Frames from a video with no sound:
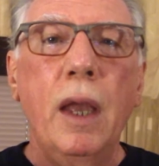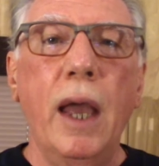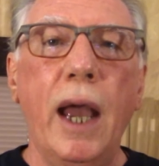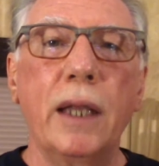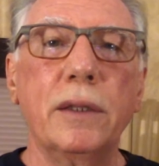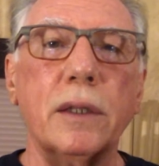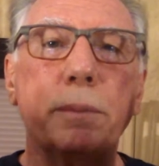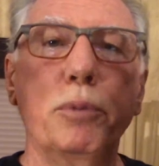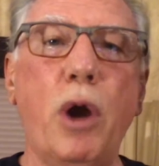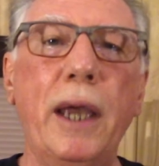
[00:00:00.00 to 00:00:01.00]
and the
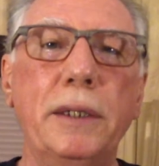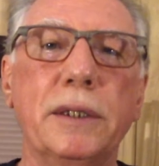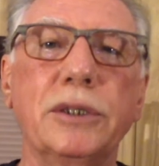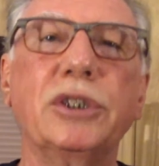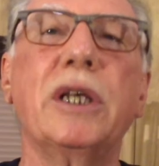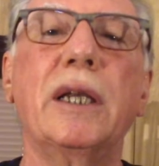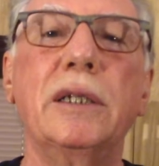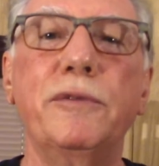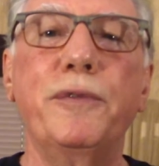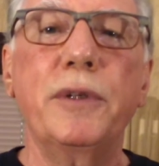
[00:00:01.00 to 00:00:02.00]
brightness and
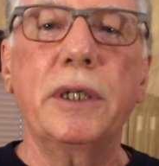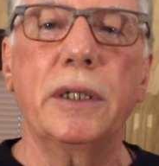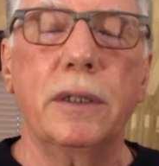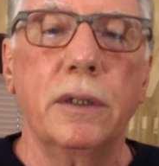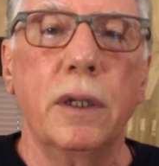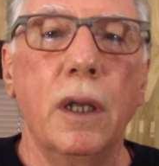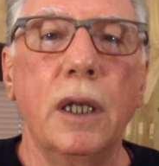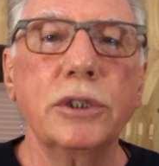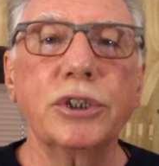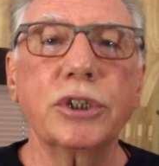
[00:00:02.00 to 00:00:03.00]
infinite
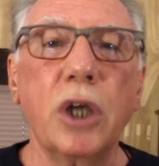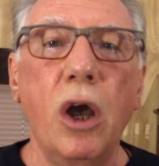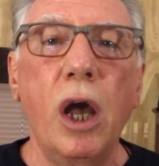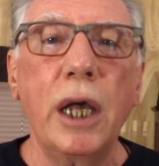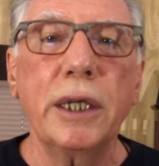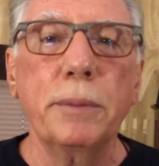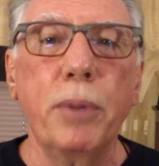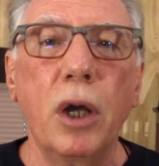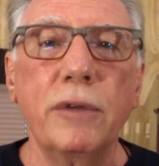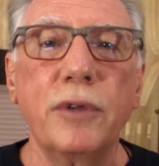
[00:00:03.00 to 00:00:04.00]
sky
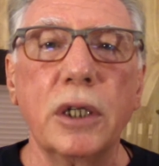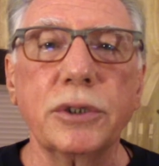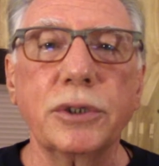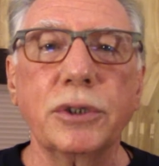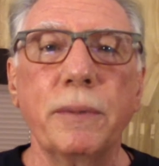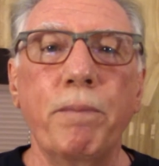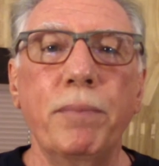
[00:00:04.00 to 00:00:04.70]
above us.